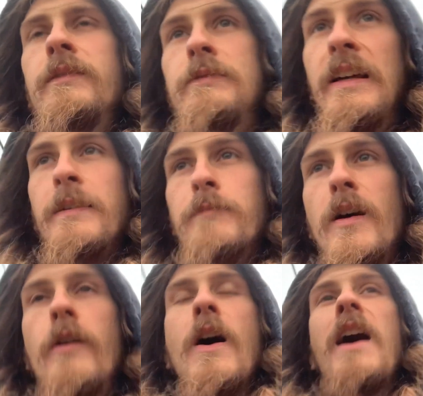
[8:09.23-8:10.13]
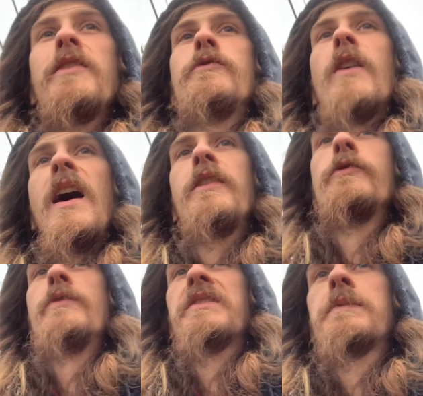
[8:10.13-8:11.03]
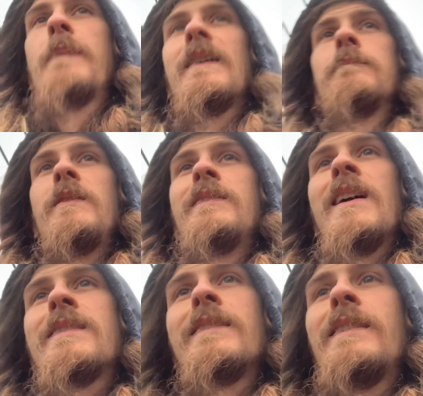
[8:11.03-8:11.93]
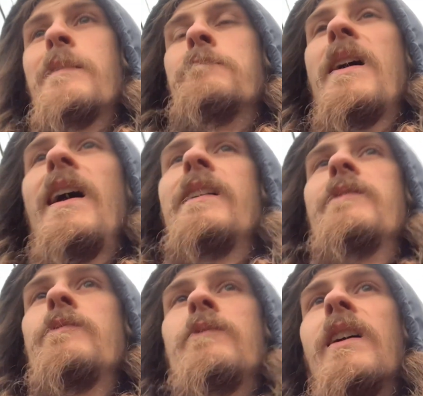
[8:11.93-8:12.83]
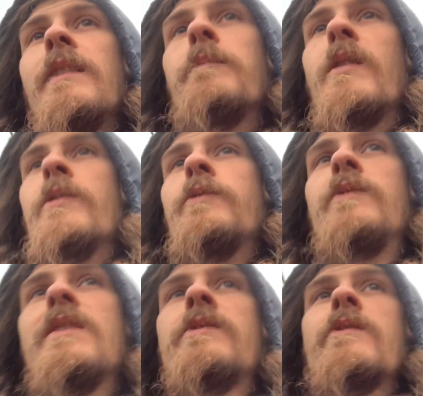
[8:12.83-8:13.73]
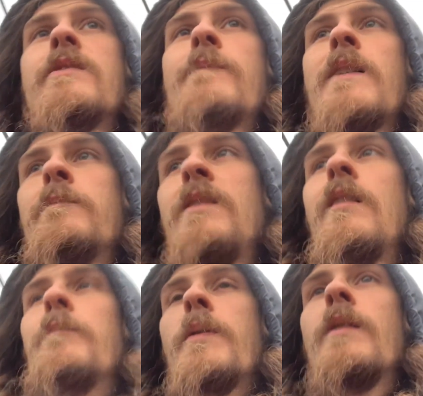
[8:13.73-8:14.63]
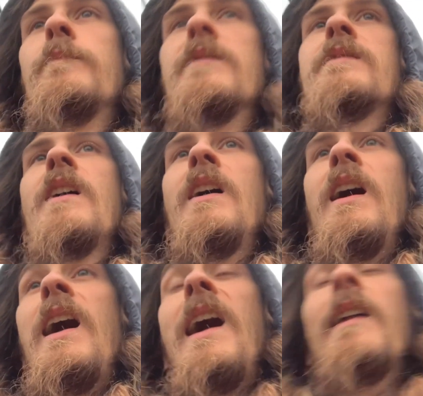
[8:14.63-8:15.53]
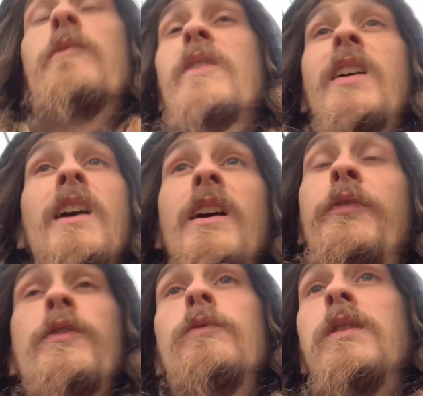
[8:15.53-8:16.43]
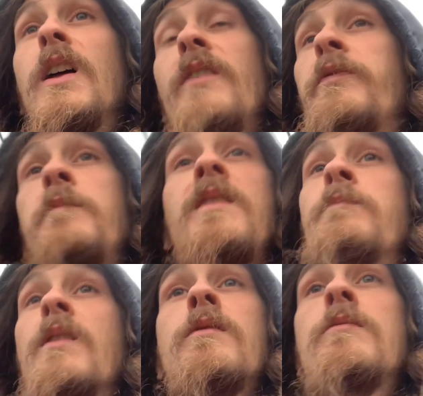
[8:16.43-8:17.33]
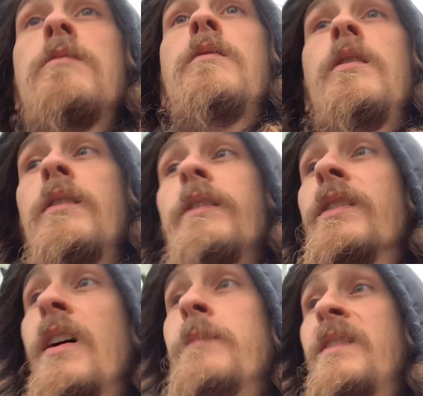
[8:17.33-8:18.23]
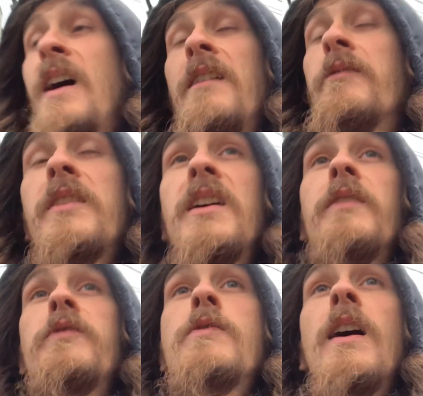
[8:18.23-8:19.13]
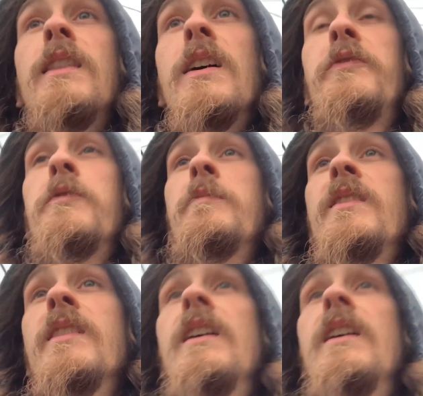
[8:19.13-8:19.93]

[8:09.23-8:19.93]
Like, bro, how you how you respect me not to get mad? You like, bro, you disrespect me on purpose. I don't care if you love me, bro. You know what I mean? I don't care if you got love for me.